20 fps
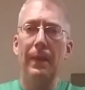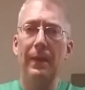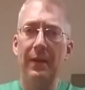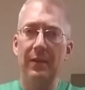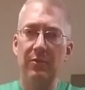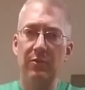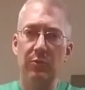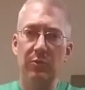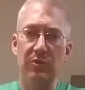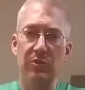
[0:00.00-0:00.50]

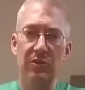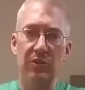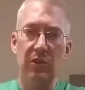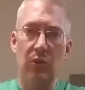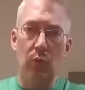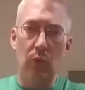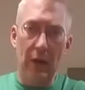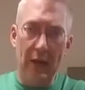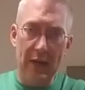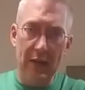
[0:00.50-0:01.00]
Not so much the
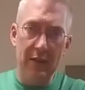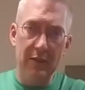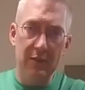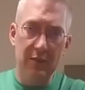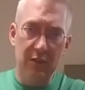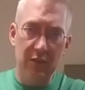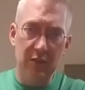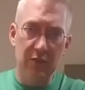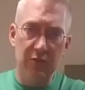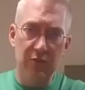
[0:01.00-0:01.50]

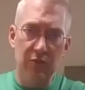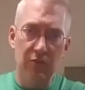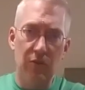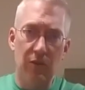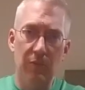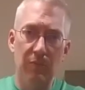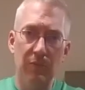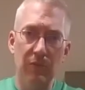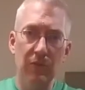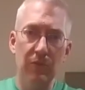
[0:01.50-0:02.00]
quads because the
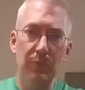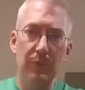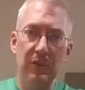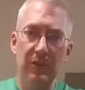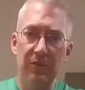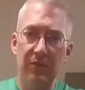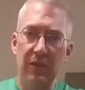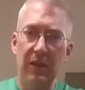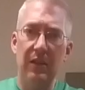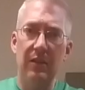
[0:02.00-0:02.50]
drum
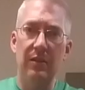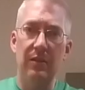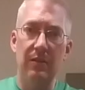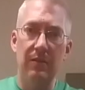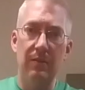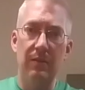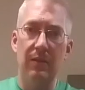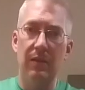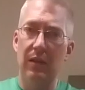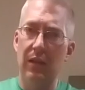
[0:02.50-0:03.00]
movements kind of
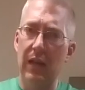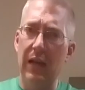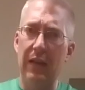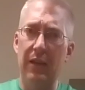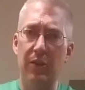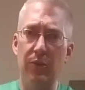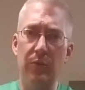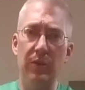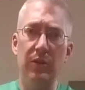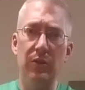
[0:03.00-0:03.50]

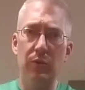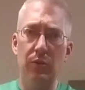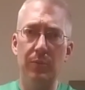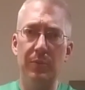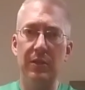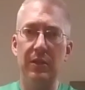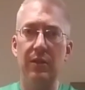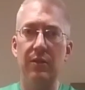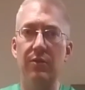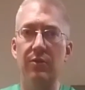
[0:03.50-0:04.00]
lock you into a
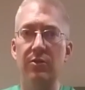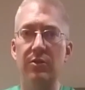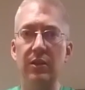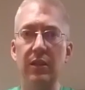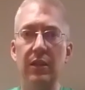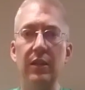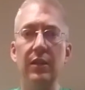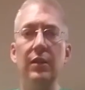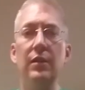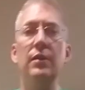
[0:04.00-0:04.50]
particular
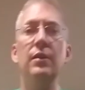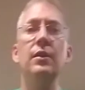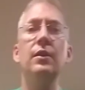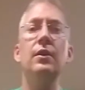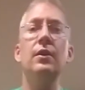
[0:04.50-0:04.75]
sticking.